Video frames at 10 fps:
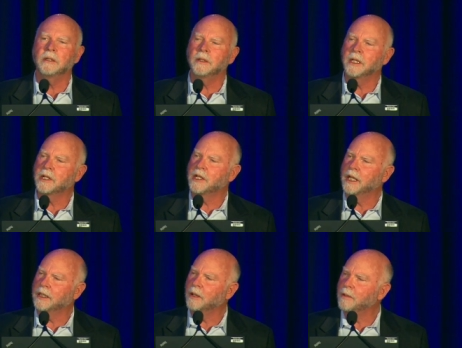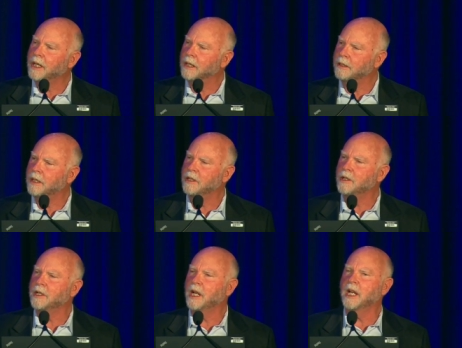to the extent that we can
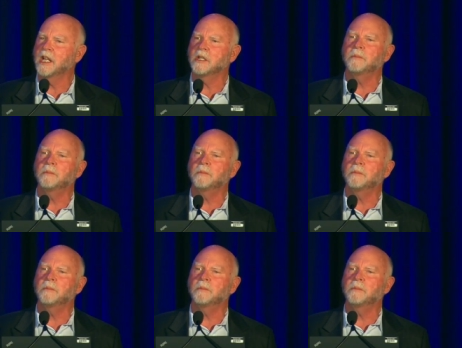digitize